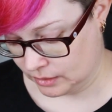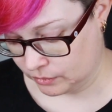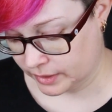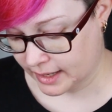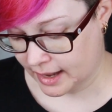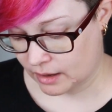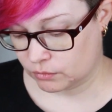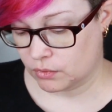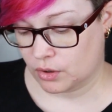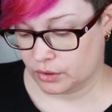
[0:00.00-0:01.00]
We
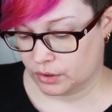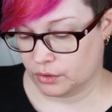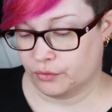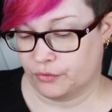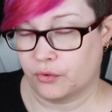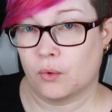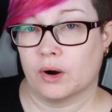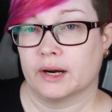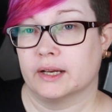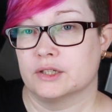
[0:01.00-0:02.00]
have one
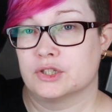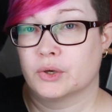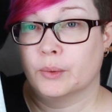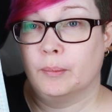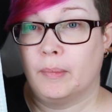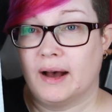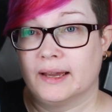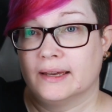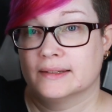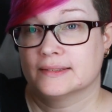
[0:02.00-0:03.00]
for
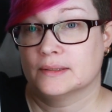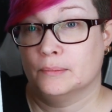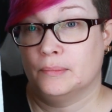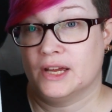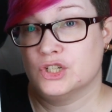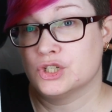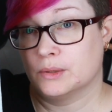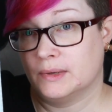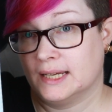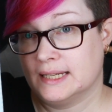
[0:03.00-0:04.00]
Tobias
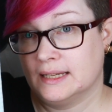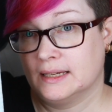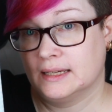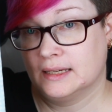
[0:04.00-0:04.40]
Benjamin.